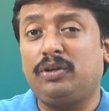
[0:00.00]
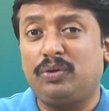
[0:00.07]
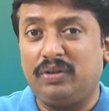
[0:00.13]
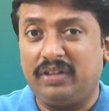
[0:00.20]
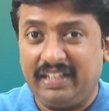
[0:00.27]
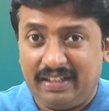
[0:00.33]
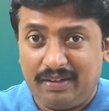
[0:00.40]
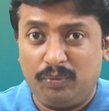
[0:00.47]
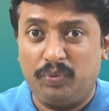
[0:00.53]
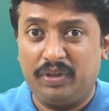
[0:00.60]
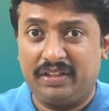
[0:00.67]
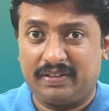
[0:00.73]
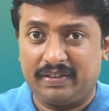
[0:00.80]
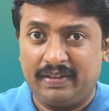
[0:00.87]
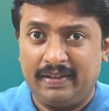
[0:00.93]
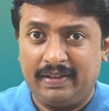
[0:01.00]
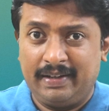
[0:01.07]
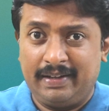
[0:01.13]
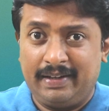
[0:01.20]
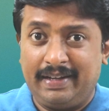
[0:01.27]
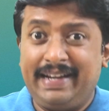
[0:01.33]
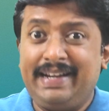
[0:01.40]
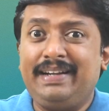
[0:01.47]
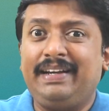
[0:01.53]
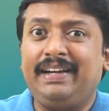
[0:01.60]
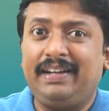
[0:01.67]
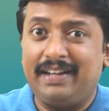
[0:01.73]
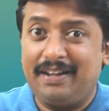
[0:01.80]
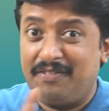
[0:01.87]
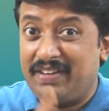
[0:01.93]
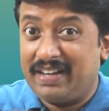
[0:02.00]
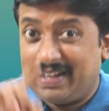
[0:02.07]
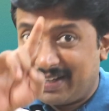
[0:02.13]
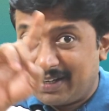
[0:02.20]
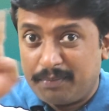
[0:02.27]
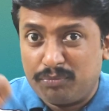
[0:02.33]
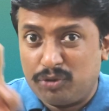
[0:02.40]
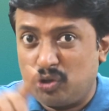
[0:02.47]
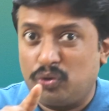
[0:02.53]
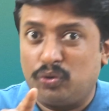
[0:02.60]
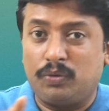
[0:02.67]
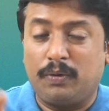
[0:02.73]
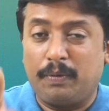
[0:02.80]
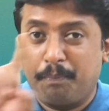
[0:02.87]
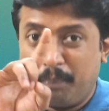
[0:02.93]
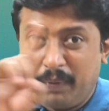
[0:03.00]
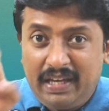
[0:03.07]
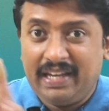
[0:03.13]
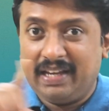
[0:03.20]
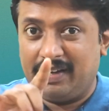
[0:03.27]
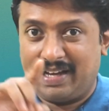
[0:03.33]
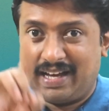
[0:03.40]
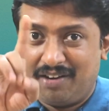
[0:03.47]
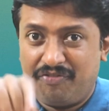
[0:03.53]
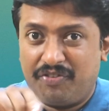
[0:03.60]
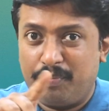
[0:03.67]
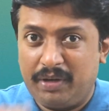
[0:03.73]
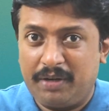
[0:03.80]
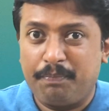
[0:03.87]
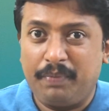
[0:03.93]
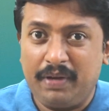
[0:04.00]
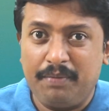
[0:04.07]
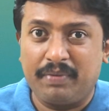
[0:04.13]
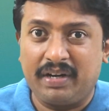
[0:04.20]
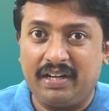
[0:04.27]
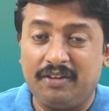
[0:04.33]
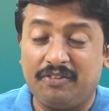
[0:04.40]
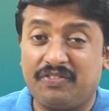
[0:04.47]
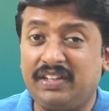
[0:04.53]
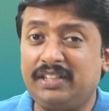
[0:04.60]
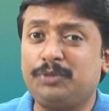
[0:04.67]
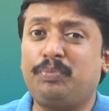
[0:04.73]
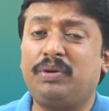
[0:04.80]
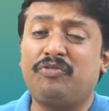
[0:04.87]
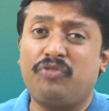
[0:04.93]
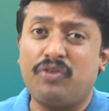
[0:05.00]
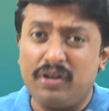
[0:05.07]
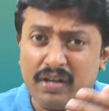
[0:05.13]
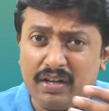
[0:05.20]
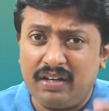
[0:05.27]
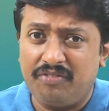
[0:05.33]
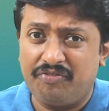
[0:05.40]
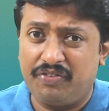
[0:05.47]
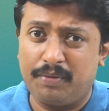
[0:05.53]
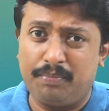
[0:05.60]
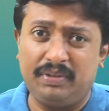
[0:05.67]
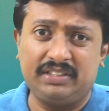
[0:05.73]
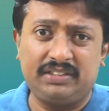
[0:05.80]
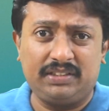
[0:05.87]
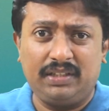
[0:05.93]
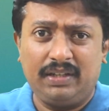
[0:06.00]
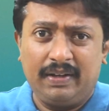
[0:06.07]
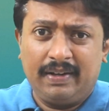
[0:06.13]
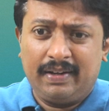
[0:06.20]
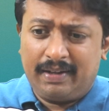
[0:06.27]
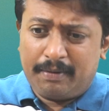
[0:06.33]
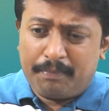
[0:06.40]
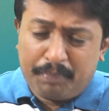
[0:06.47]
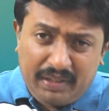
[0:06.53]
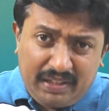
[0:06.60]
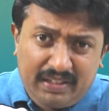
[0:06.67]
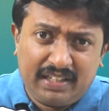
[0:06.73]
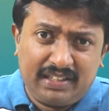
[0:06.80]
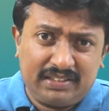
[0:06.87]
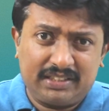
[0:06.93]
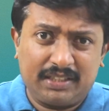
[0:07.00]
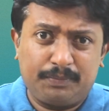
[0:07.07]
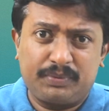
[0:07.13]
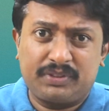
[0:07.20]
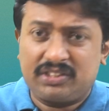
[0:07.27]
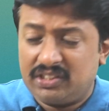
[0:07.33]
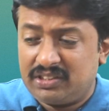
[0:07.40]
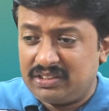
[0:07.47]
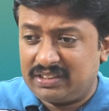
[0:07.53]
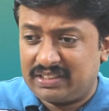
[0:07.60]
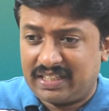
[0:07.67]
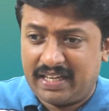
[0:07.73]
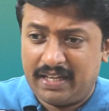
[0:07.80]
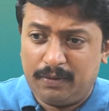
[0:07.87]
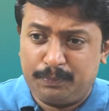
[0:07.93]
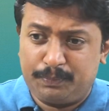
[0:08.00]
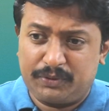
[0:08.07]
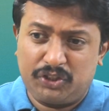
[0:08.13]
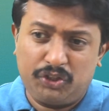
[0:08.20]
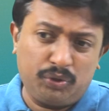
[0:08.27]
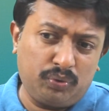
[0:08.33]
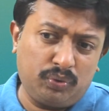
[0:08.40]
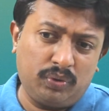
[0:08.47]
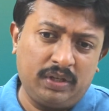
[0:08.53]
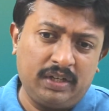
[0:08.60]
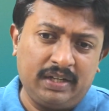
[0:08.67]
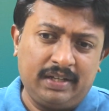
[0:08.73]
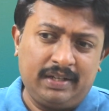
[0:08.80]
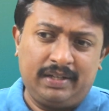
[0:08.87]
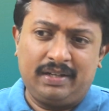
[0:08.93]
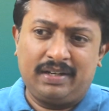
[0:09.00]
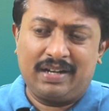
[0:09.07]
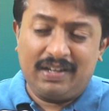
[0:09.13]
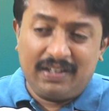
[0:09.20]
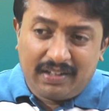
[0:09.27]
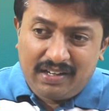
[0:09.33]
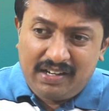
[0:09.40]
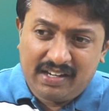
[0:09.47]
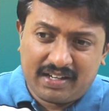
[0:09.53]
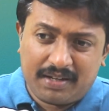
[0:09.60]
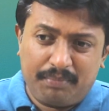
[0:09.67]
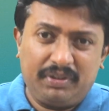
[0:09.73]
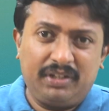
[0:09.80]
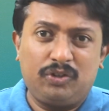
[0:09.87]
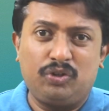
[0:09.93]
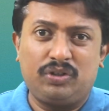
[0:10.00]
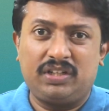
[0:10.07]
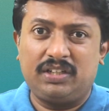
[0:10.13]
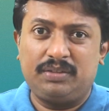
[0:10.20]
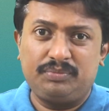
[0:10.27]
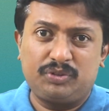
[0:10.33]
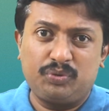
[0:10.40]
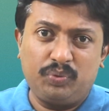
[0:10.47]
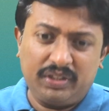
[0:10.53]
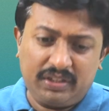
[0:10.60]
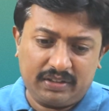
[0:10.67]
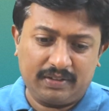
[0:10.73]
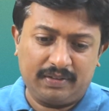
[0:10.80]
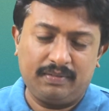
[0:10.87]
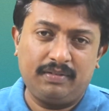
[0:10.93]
to deal with in detail when I come to P, alphabet P, my dear friends. But for your information, pith and substance helps you clearly come into terms with